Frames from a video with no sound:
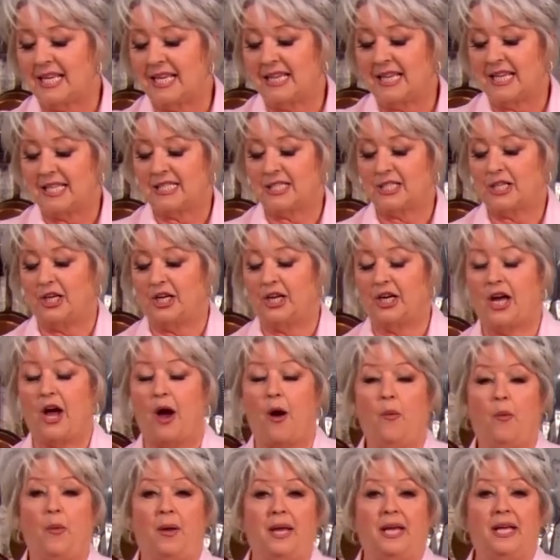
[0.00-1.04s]
thing that's going to
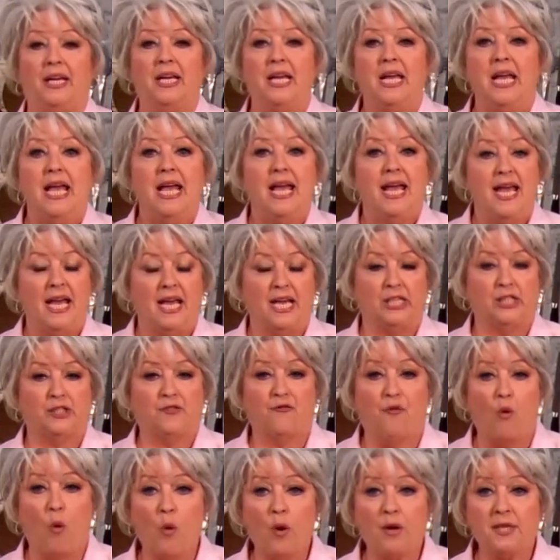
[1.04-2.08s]
go in is
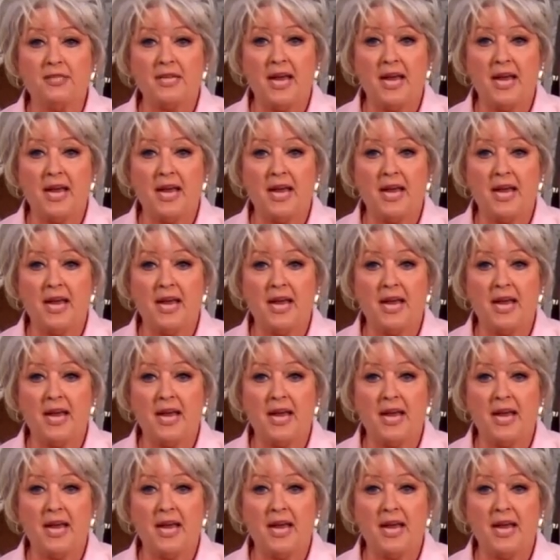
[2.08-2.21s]
four